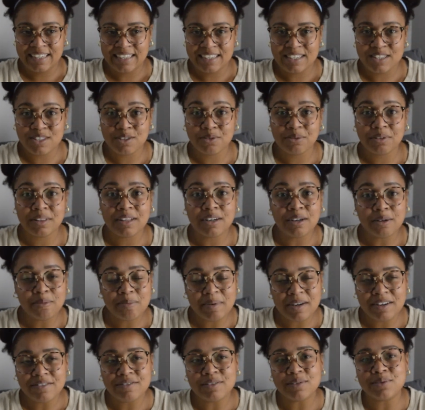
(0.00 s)
it's a little
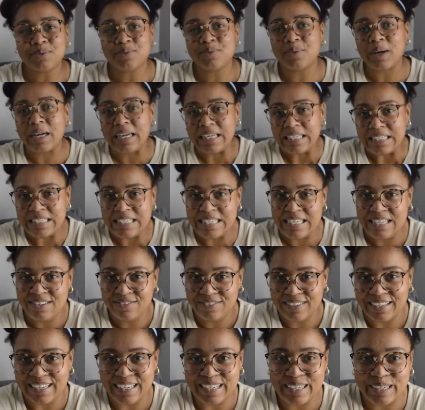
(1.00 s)
bit of a ranty
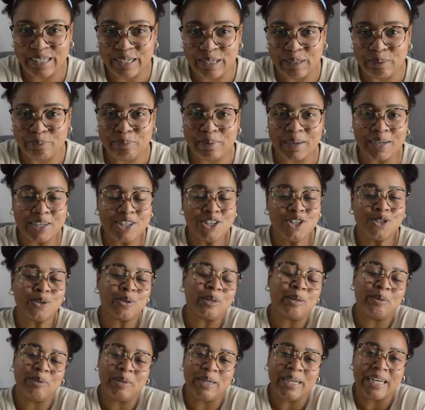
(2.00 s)
video, but a
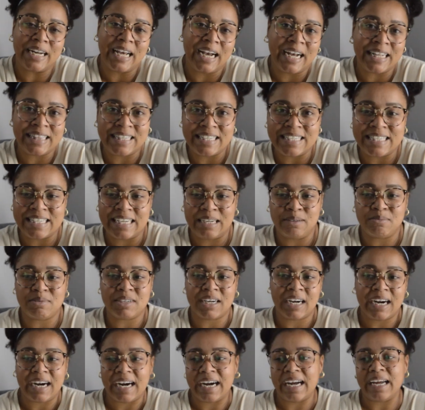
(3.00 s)
short one at the same
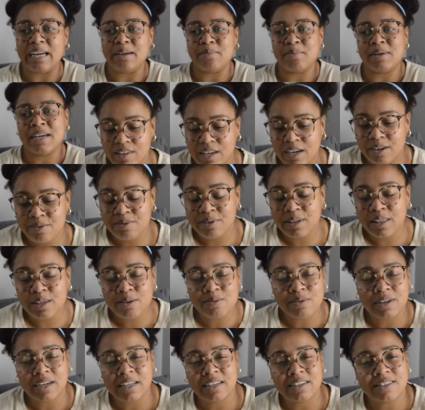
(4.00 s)
time. I really
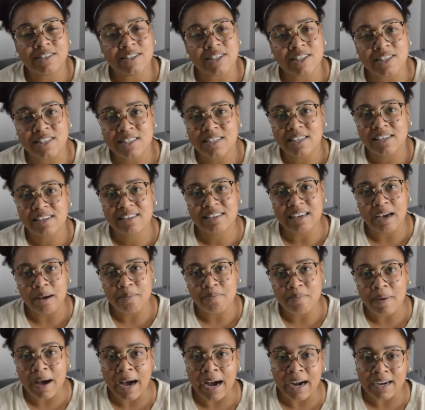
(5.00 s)
want to just get
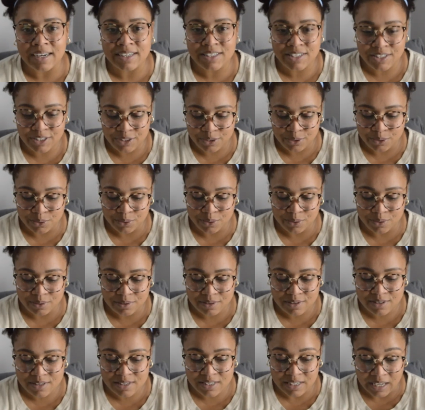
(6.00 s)
back to
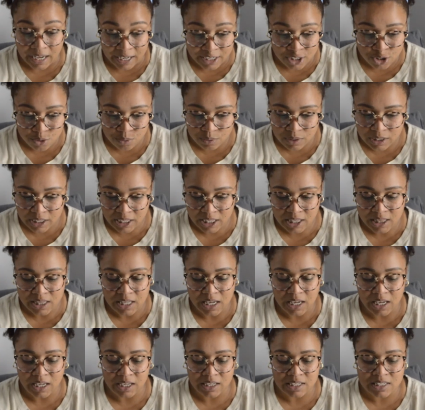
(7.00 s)
scheduling
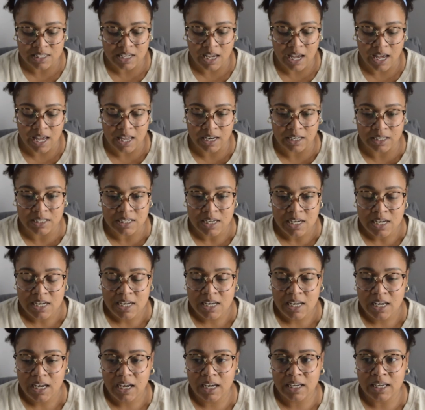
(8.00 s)
things, and
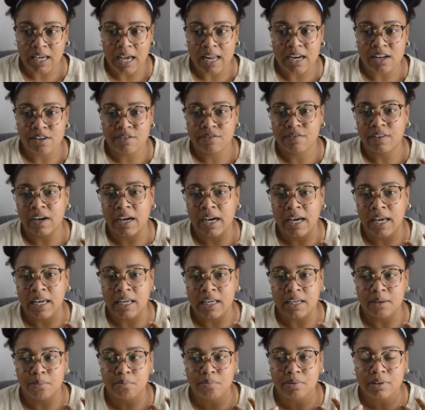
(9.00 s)
again, if
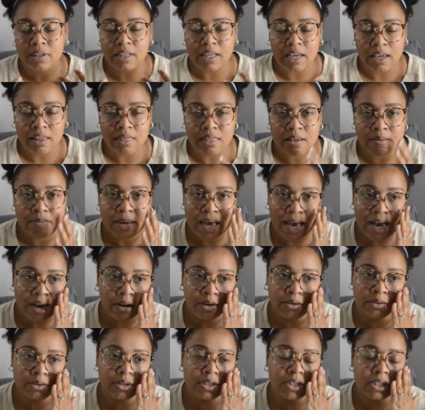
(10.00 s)
I plan them
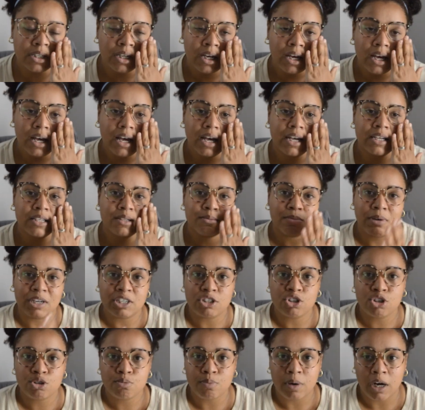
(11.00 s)
out as much
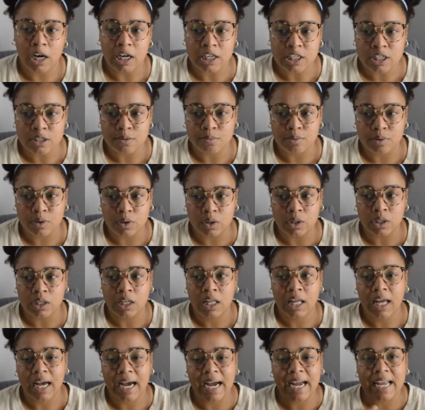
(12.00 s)
as possible,
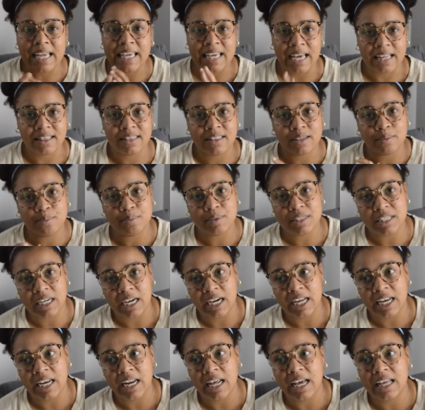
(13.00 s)
I get them
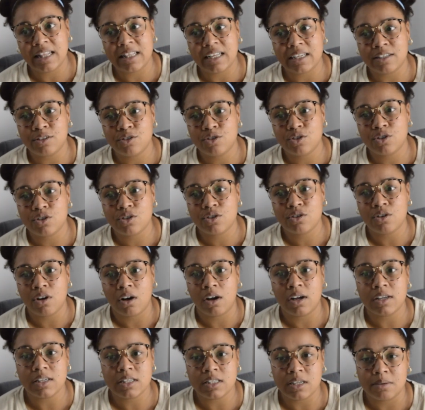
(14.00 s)
done, and that's just
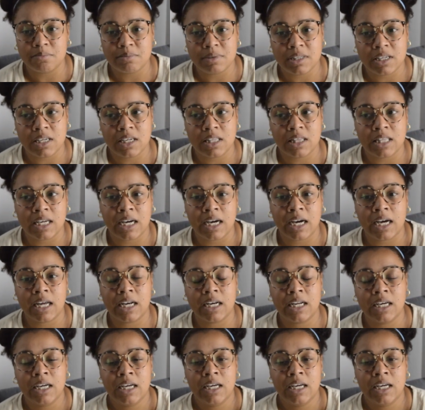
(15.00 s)
not something that